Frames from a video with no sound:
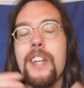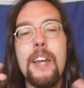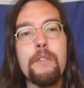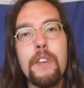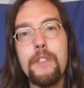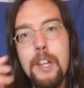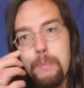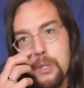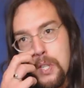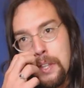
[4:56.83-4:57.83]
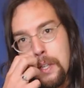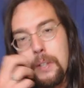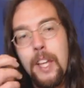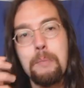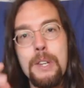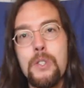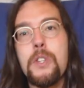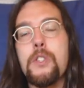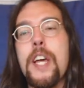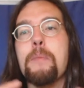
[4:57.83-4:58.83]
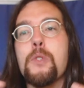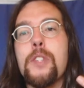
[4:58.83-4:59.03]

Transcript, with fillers: 10, 15% that are like business Dems,